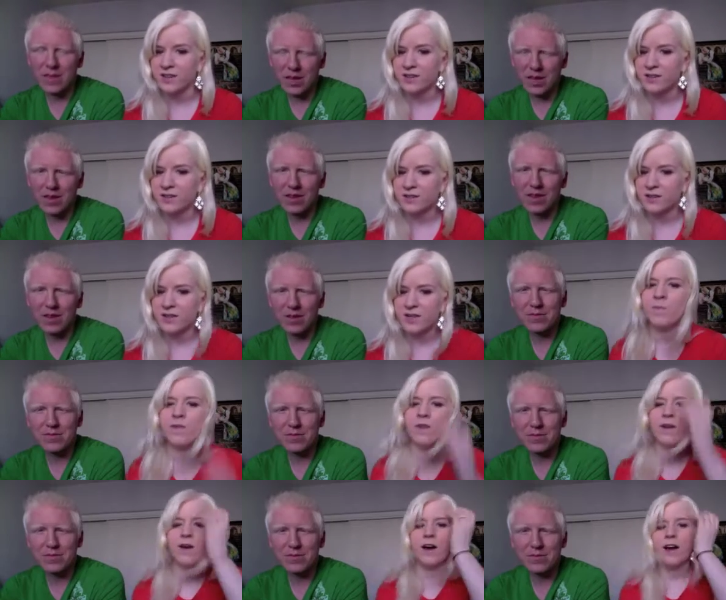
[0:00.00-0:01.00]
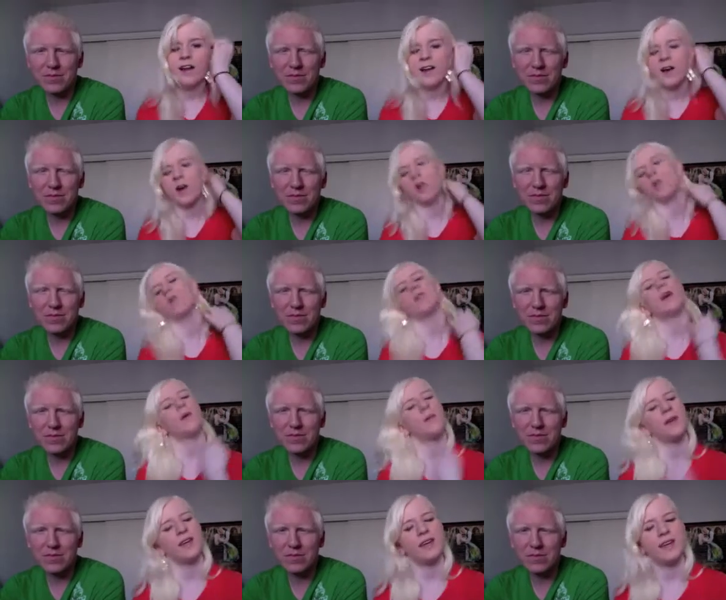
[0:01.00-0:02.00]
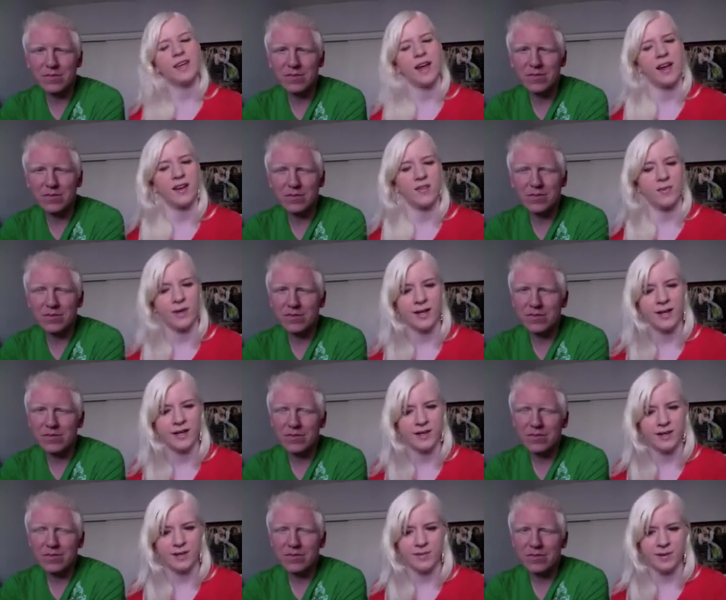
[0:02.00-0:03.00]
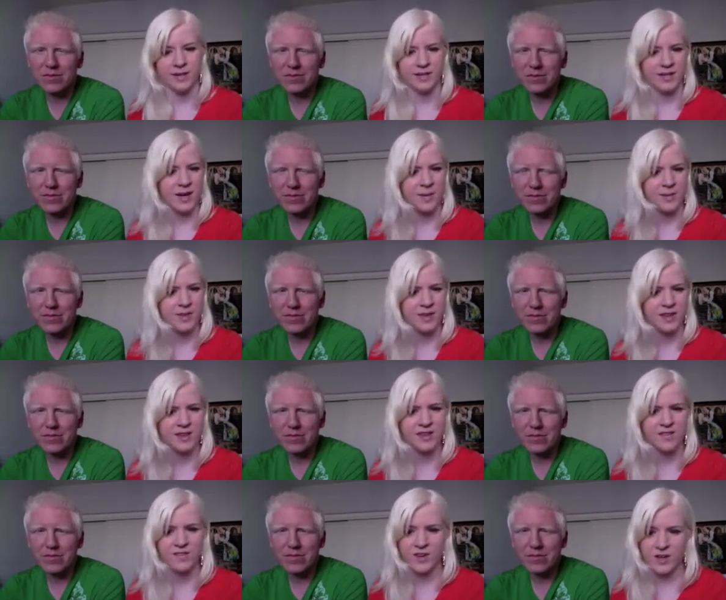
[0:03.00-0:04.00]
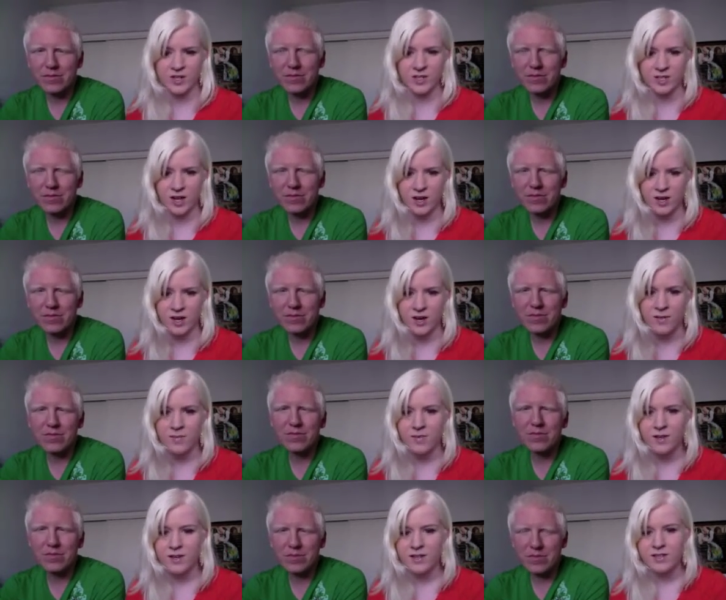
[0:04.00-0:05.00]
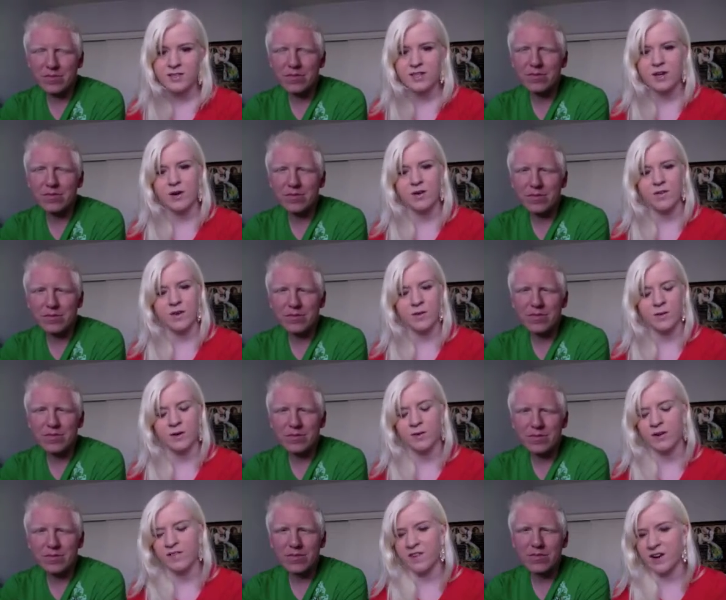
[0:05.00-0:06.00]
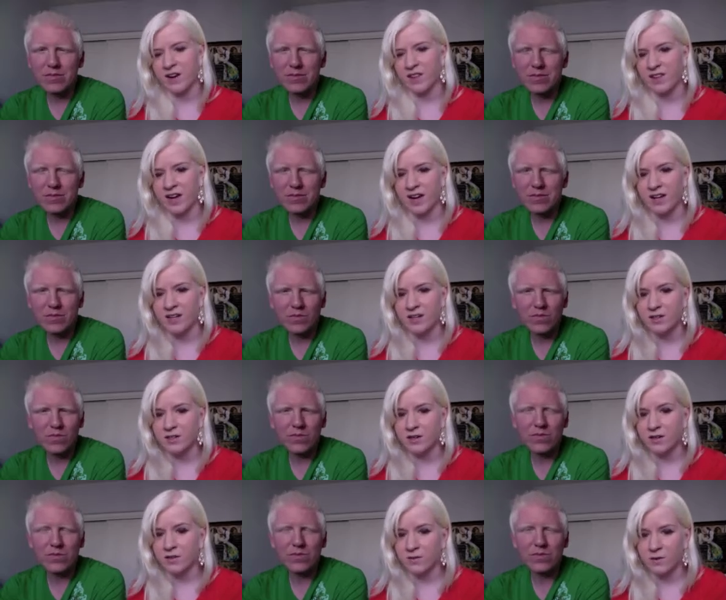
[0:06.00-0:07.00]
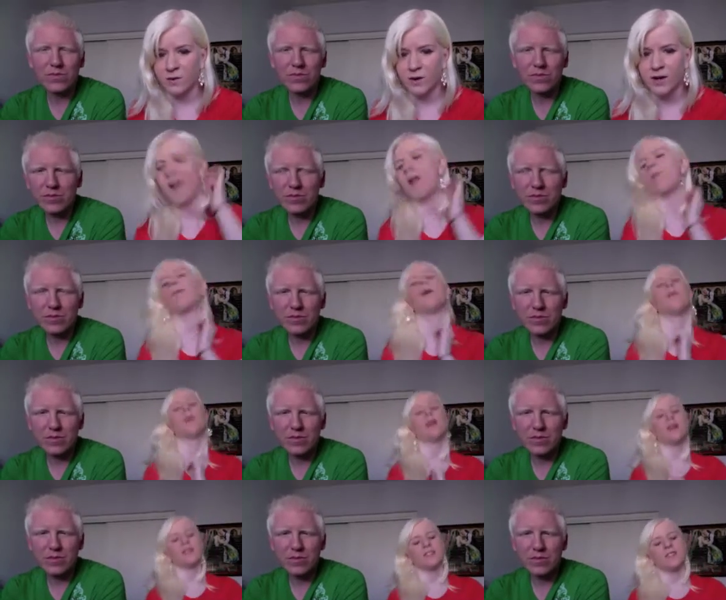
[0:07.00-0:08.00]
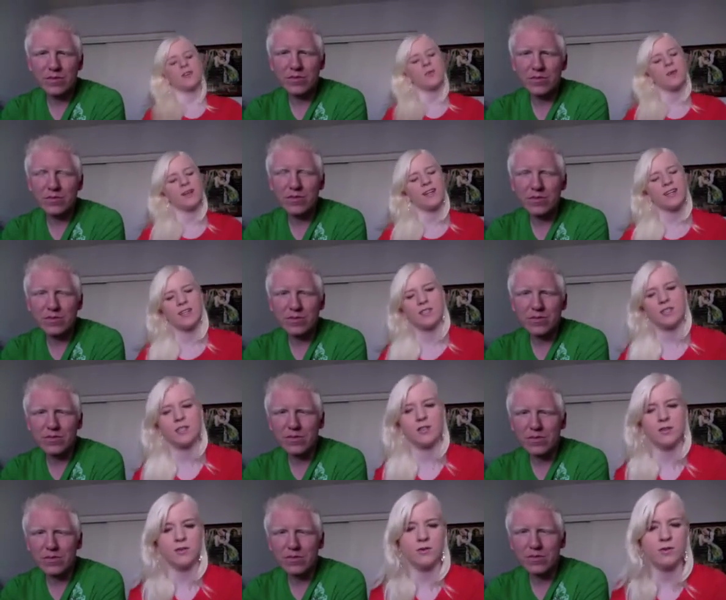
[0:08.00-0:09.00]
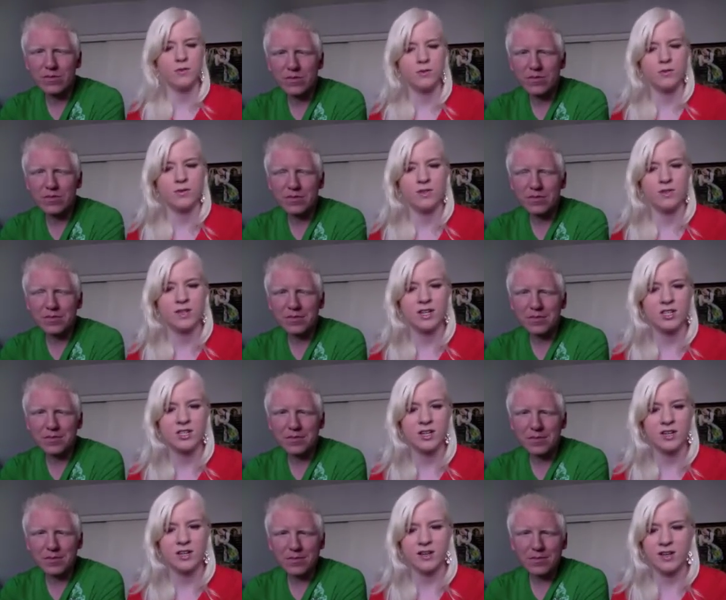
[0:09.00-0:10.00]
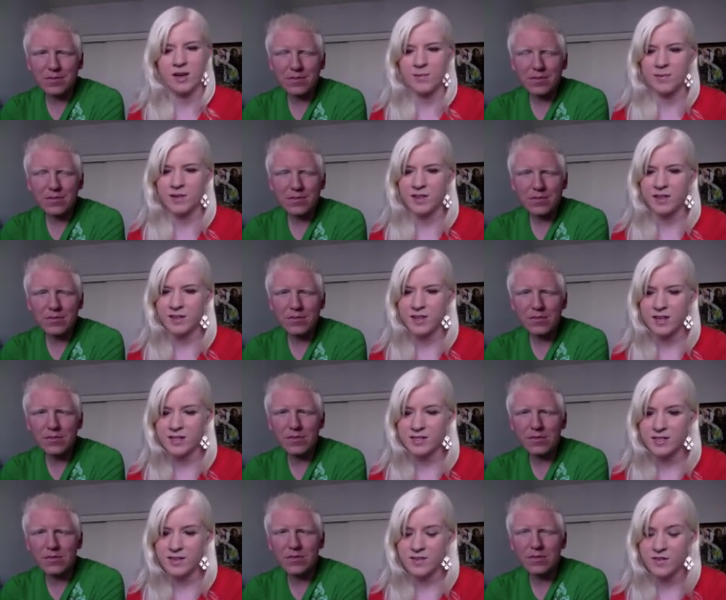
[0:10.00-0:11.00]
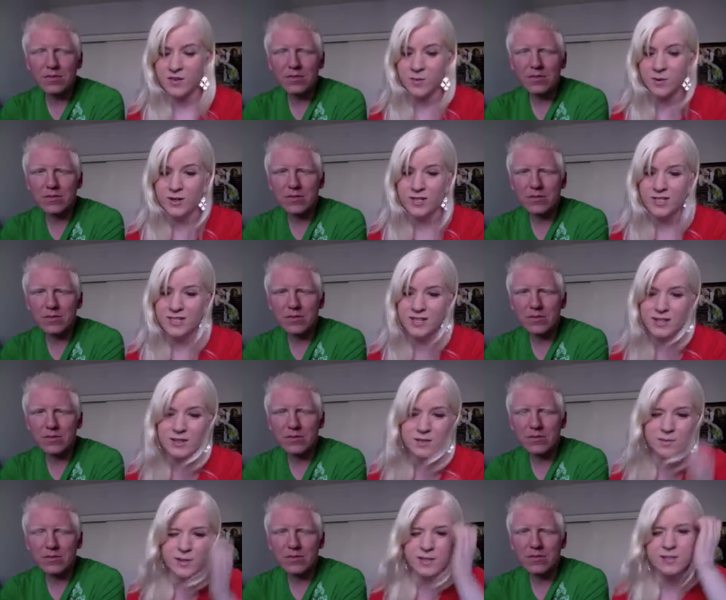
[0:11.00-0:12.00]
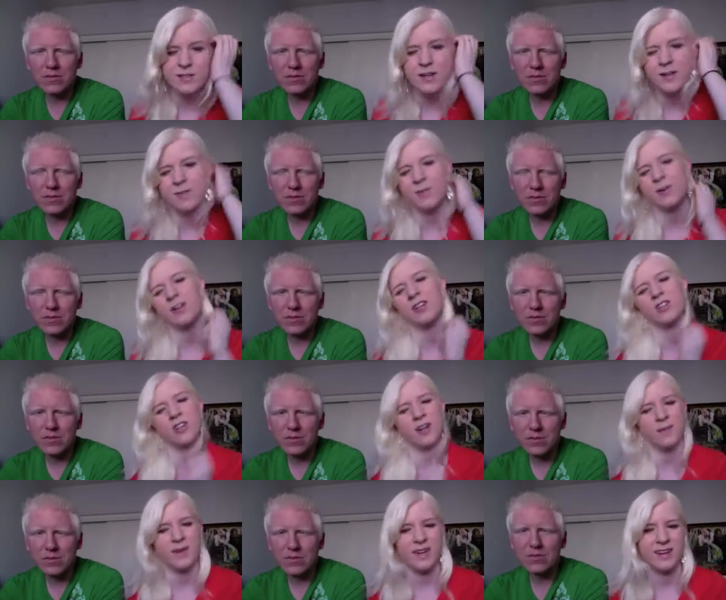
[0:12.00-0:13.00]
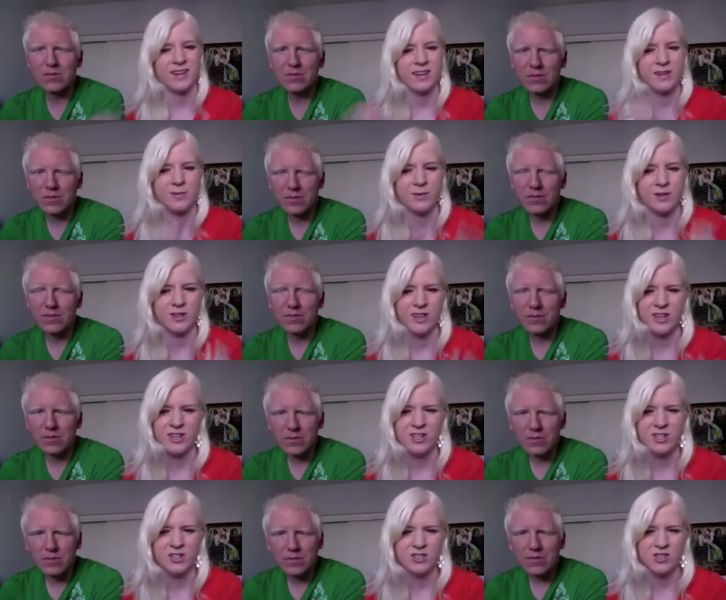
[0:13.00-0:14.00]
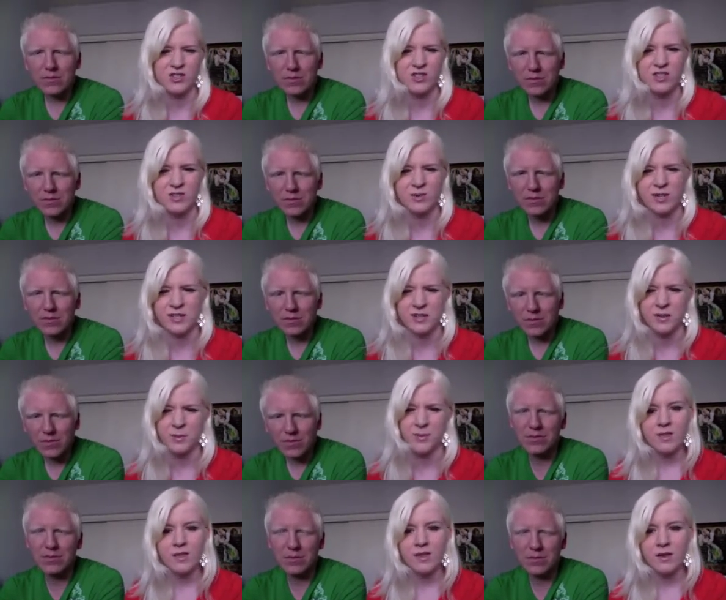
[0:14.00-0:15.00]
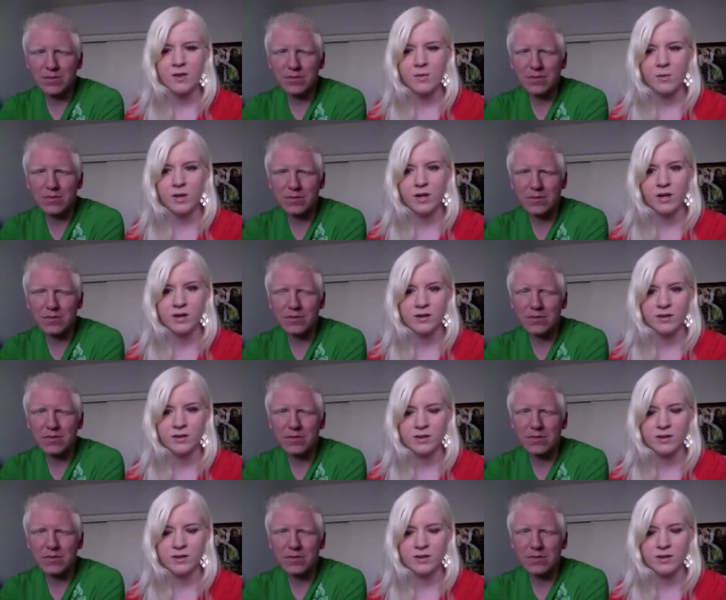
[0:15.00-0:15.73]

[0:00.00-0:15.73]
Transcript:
Speaker 1: Yes. I know that we kind of went a little bit in depth in the first saga, so if you want to refer to that, go for it. But we also wanted to touch on a couple other things, give a few more details, but it's not, we're going to try to make it a little more like short, sweet, to the point. Well,